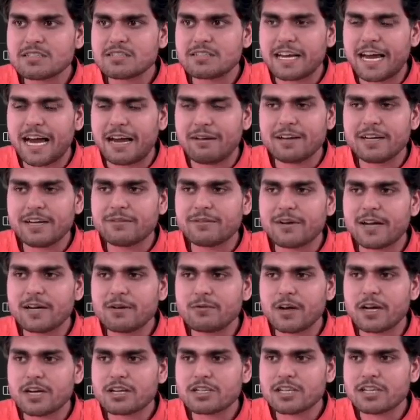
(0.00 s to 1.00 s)
having one
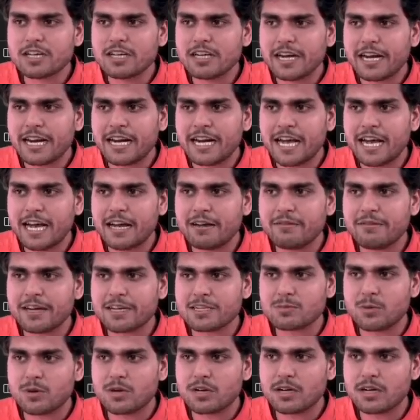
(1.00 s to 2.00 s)
function and I have
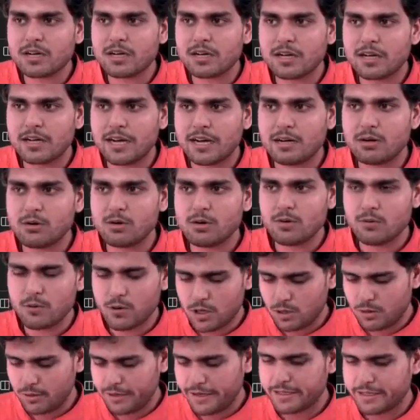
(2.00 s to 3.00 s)
exported it. I don't
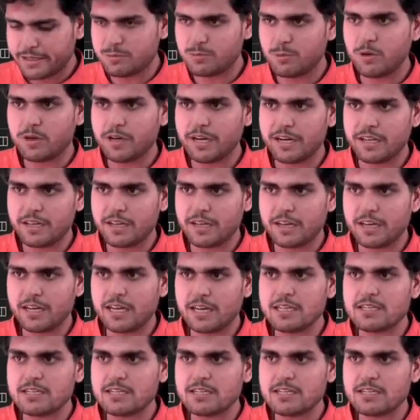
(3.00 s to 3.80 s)
want to export anything else. I